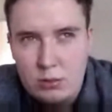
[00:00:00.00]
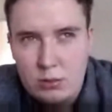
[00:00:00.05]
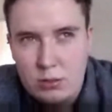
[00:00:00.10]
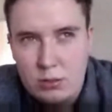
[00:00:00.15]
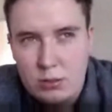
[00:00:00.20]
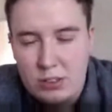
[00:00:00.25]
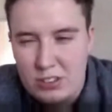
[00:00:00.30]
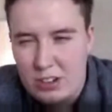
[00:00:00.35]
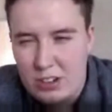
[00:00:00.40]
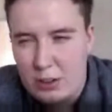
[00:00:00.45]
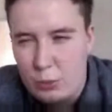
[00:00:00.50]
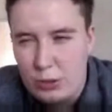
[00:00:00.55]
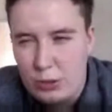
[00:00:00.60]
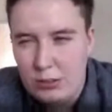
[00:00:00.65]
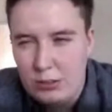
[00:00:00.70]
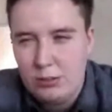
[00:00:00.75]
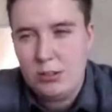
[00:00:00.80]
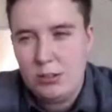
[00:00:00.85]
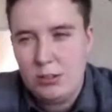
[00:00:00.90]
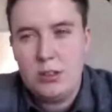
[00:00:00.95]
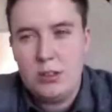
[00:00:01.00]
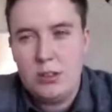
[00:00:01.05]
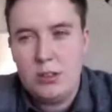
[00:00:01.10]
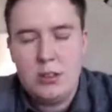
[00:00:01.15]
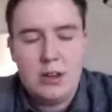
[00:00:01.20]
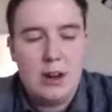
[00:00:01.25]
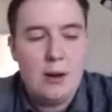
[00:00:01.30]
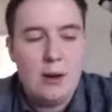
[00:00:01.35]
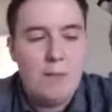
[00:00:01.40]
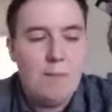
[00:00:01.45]
That's another one.
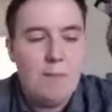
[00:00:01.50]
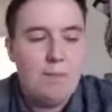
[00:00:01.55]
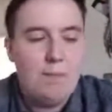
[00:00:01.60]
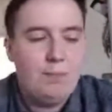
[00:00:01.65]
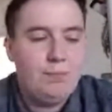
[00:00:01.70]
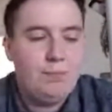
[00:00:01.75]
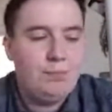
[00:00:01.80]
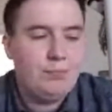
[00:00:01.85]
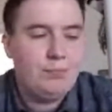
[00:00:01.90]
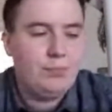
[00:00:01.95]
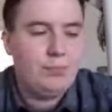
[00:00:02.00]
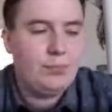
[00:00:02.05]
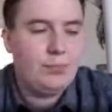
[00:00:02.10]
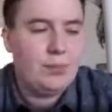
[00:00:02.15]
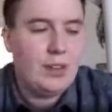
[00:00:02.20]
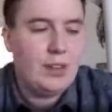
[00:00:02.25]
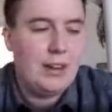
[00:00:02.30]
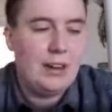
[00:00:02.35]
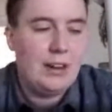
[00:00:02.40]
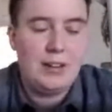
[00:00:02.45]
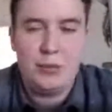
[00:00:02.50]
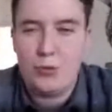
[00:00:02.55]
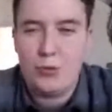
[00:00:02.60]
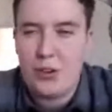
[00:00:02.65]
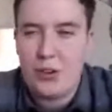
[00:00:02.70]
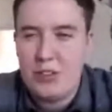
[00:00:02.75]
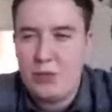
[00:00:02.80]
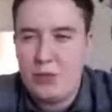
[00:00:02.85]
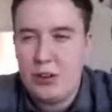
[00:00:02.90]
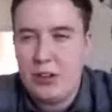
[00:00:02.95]
And like
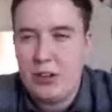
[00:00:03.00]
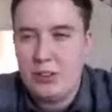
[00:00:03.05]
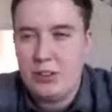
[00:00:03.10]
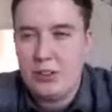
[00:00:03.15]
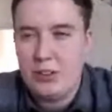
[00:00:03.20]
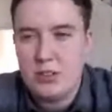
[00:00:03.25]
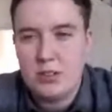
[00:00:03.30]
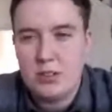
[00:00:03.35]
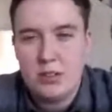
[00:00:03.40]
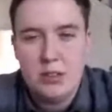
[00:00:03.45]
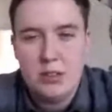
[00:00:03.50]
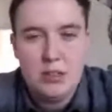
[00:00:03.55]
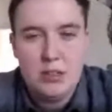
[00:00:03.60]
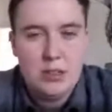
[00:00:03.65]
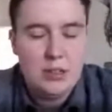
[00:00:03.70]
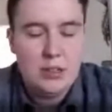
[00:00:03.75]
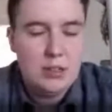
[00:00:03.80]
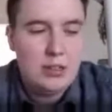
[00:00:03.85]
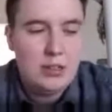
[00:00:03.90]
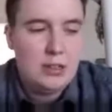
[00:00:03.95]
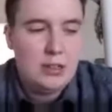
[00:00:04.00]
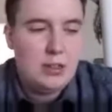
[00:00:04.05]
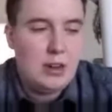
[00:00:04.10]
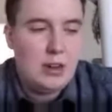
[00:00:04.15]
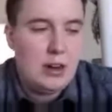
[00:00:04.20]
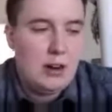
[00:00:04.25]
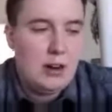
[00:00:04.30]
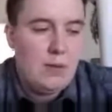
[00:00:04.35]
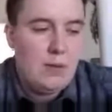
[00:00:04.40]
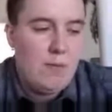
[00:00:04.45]
free verse.
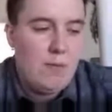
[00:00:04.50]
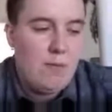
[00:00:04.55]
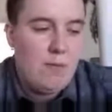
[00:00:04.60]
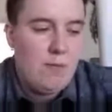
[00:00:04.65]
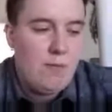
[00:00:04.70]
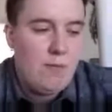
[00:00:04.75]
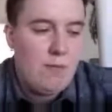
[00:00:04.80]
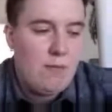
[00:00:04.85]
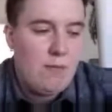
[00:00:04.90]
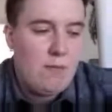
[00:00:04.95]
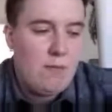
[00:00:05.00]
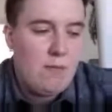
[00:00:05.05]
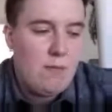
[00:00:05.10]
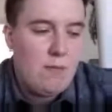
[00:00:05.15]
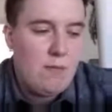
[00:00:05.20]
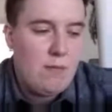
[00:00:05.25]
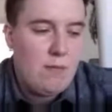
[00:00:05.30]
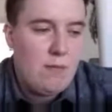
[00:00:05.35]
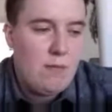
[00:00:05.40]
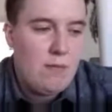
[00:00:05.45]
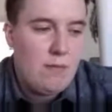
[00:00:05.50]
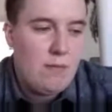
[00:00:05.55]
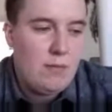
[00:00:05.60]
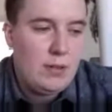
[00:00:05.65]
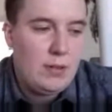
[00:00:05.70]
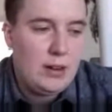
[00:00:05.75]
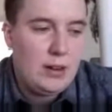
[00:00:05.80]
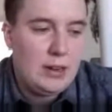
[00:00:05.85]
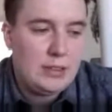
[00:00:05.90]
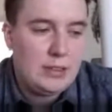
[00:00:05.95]
And
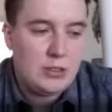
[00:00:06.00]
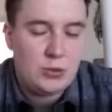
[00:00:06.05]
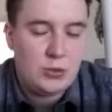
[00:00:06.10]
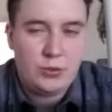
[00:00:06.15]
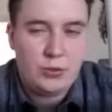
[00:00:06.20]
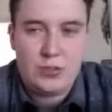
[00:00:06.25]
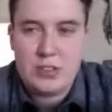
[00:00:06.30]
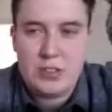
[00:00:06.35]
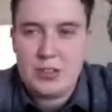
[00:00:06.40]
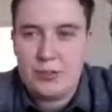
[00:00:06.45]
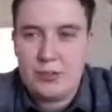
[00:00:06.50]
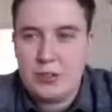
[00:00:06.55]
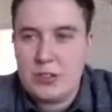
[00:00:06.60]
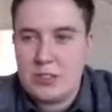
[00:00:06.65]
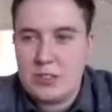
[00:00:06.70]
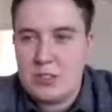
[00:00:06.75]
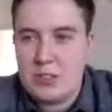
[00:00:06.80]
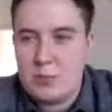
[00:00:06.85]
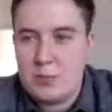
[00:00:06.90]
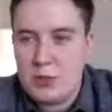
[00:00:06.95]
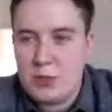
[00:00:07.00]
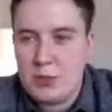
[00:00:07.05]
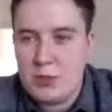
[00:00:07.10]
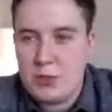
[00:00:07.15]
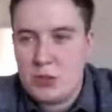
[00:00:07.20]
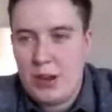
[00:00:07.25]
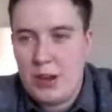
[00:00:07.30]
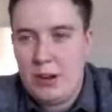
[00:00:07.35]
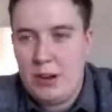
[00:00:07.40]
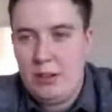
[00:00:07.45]
sort of the differences
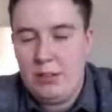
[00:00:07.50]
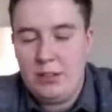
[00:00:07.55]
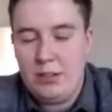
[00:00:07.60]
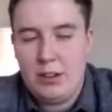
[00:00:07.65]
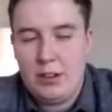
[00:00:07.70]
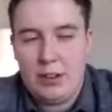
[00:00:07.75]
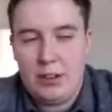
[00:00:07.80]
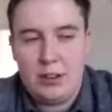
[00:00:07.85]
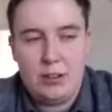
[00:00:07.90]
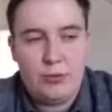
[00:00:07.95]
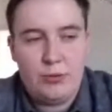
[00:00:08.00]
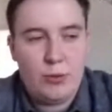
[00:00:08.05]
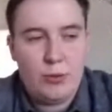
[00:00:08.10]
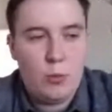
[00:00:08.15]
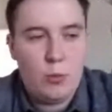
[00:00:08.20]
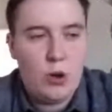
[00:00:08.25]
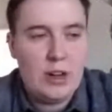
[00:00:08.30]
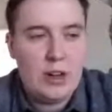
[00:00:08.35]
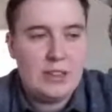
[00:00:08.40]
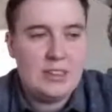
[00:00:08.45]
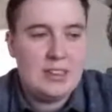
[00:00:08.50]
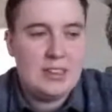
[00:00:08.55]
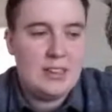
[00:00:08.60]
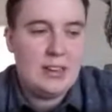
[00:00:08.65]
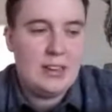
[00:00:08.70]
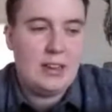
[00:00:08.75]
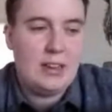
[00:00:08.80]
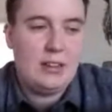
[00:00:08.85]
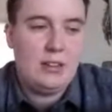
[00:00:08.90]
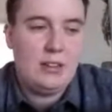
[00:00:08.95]
between, like from what I
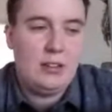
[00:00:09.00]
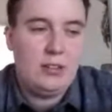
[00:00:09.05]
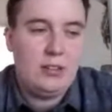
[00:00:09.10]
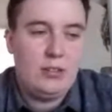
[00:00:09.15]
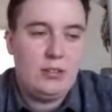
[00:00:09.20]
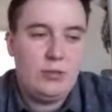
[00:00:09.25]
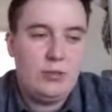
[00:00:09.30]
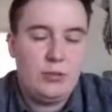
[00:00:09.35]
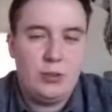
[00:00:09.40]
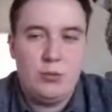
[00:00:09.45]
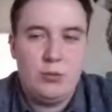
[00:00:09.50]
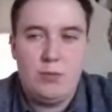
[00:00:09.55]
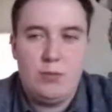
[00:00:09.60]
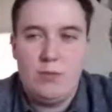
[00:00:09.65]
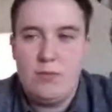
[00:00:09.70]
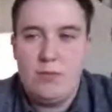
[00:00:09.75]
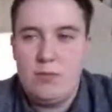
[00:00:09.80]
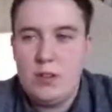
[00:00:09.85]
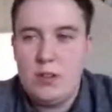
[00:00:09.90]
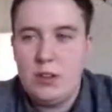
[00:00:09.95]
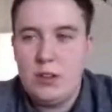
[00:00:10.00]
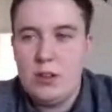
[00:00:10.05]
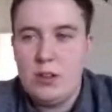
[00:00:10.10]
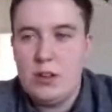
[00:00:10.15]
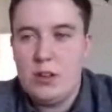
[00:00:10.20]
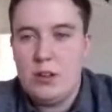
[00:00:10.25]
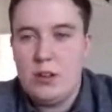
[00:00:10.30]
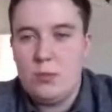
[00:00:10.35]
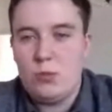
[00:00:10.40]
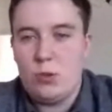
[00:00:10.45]
can gather from
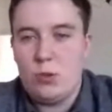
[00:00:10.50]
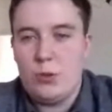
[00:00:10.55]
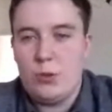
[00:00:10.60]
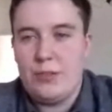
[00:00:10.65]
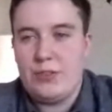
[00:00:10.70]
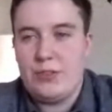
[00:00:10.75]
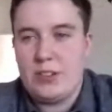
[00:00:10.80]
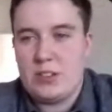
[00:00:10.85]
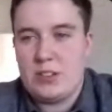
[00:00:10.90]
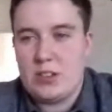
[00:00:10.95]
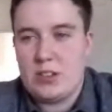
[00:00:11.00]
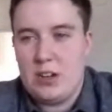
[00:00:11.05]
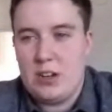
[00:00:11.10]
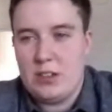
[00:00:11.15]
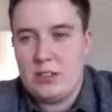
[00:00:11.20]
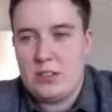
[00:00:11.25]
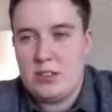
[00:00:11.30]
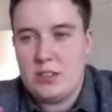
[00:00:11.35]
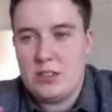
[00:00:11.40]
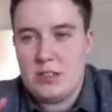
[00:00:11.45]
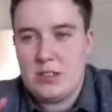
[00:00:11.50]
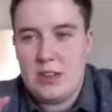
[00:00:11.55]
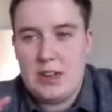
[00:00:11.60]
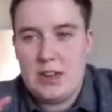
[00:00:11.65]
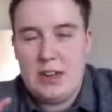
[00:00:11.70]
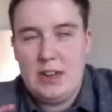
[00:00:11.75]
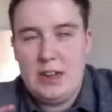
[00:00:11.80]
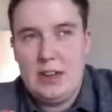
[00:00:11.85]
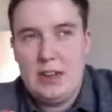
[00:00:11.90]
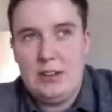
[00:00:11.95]
what we've discussed
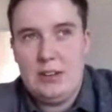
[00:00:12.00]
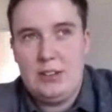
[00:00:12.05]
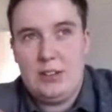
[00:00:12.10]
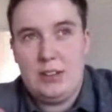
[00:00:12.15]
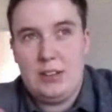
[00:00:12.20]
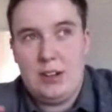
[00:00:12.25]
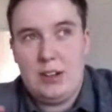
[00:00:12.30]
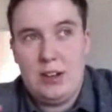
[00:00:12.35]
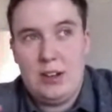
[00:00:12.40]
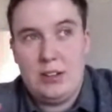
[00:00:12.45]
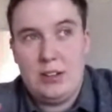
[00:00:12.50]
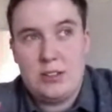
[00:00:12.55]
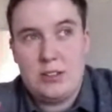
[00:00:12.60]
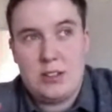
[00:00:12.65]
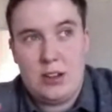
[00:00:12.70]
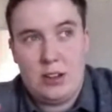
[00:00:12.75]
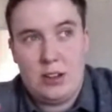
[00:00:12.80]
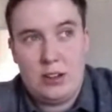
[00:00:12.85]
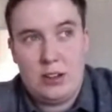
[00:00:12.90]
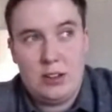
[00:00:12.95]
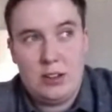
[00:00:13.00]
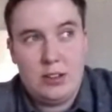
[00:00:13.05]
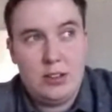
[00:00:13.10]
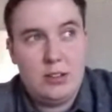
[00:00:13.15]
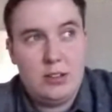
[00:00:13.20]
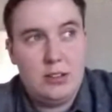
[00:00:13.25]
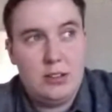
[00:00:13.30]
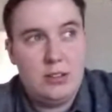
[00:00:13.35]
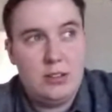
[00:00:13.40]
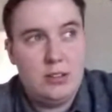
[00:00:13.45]
and the last
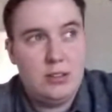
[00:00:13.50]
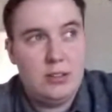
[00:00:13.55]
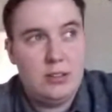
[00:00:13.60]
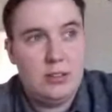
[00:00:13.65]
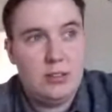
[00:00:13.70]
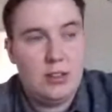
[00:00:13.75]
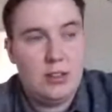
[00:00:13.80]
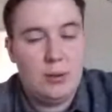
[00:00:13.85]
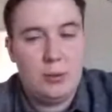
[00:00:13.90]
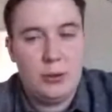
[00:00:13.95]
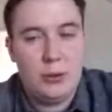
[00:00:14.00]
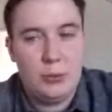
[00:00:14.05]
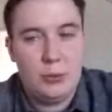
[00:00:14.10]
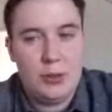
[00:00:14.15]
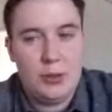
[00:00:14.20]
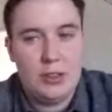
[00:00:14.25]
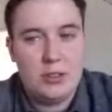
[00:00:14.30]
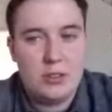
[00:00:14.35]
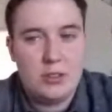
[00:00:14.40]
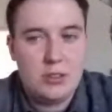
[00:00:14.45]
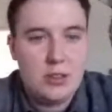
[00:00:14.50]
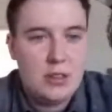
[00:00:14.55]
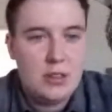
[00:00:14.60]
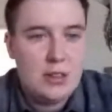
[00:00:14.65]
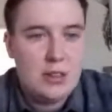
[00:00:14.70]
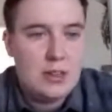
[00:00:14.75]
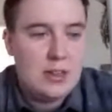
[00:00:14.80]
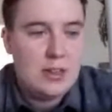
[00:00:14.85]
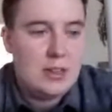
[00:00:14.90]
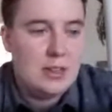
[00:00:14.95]
like couple of weeks,
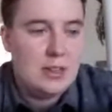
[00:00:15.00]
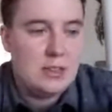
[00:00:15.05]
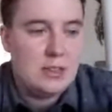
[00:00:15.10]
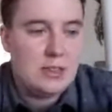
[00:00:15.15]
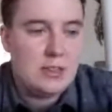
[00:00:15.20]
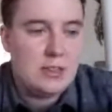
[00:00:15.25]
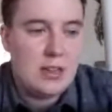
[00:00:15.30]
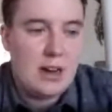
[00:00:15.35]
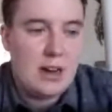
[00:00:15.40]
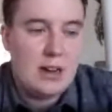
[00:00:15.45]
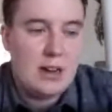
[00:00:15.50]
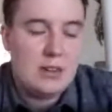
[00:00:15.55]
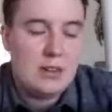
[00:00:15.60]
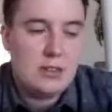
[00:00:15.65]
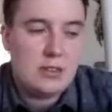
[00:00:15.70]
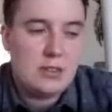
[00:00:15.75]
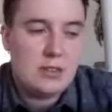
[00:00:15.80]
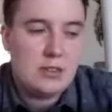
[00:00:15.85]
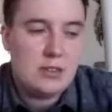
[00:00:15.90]
is that